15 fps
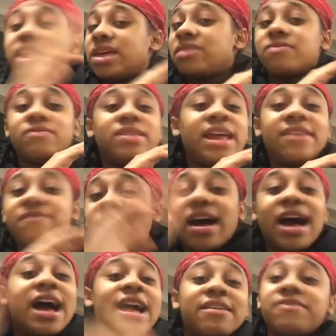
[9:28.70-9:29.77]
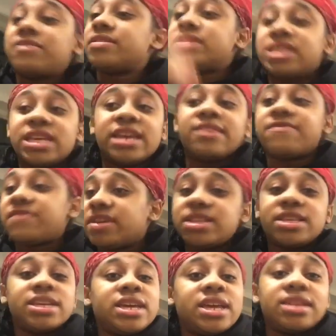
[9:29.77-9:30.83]
when they 5, 10,
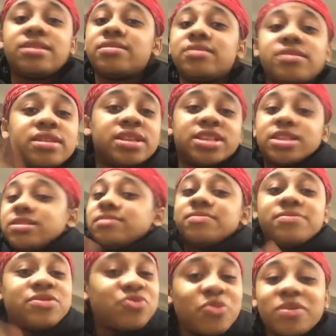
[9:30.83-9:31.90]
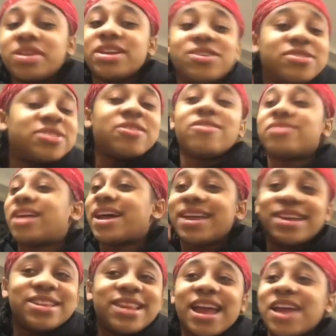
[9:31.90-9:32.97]
15, and 20 years old.
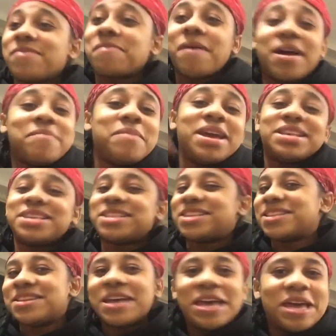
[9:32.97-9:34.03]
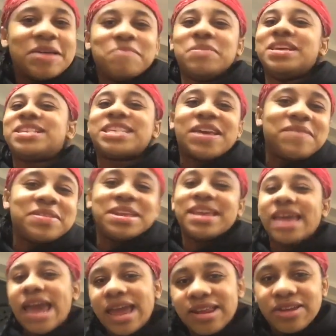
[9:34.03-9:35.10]
Like, not everybody makes it to be
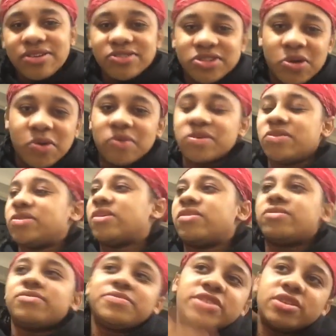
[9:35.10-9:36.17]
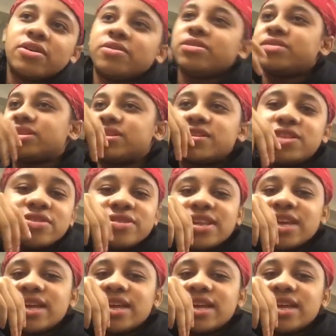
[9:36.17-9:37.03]
70, 80 years old, you know? So you just, till